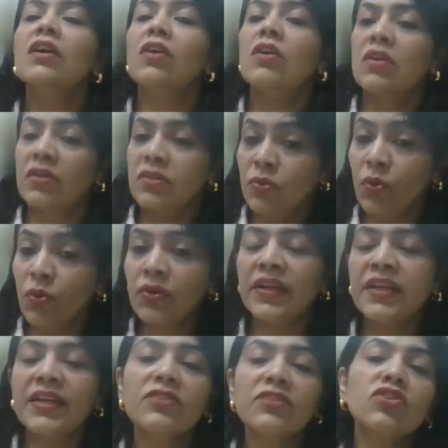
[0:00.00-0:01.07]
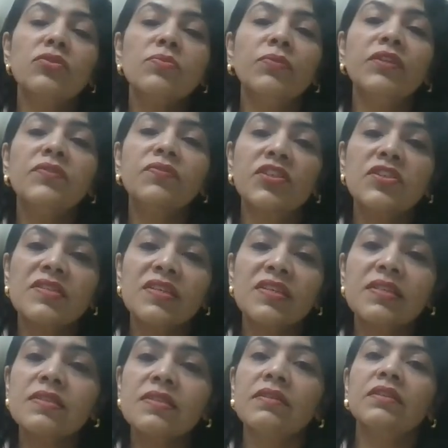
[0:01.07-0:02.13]
rotary instrument, which is
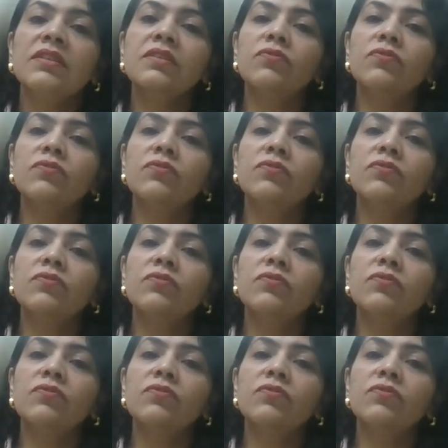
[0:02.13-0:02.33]
inserted